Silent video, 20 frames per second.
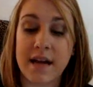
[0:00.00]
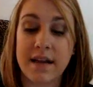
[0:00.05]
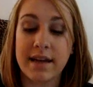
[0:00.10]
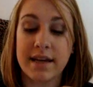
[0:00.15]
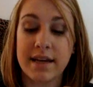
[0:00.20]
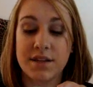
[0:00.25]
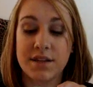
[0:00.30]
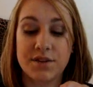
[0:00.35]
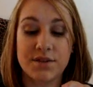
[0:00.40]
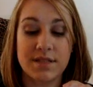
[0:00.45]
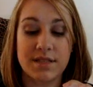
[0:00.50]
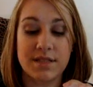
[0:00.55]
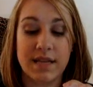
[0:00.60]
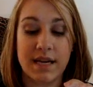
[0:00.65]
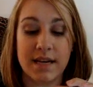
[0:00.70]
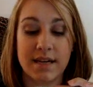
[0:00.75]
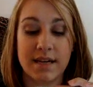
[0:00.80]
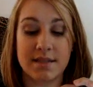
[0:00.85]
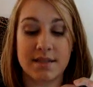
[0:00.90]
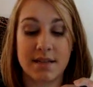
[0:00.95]
a lot of like little
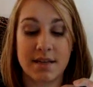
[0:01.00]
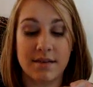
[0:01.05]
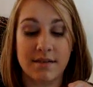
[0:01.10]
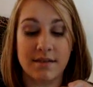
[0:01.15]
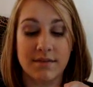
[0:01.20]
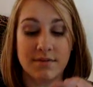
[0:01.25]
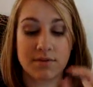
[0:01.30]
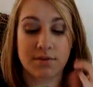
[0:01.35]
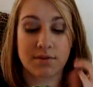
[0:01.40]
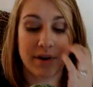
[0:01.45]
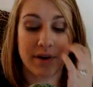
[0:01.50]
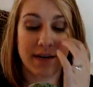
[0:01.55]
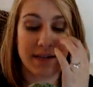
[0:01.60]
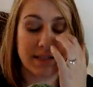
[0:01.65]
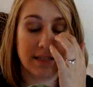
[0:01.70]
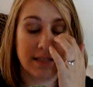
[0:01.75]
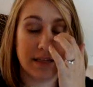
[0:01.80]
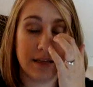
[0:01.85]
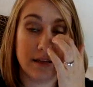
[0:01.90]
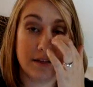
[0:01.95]
sticks and
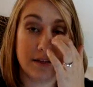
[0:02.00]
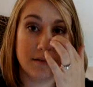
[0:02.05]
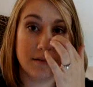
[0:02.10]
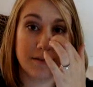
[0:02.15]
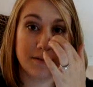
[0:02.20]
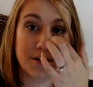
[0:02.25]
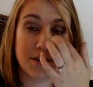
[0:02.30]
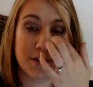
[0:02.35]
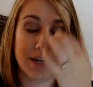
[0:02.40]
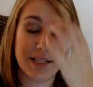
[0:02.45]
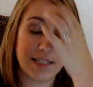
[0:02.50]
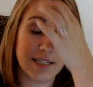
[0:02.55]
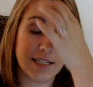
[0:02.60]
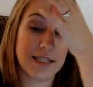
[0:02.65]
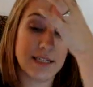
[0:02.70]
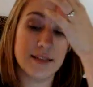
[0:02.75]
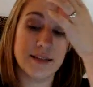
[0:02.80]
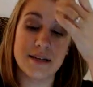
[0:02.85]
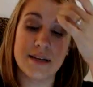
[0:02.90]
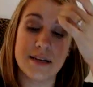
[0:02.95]
craziness
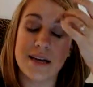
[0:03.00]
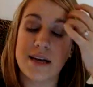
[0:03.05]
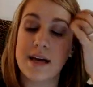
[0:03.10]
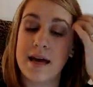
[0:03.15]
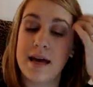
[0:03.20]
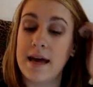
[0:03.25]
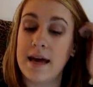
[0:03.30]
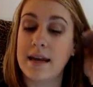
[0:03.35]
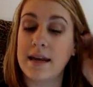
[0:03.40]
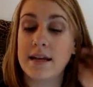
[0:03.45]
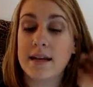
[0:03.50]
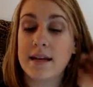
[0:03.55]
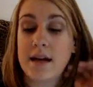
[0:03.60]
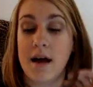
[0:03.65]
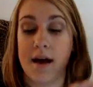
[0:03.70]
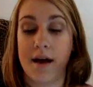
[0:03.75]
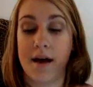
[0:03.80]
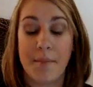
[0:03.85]
in it.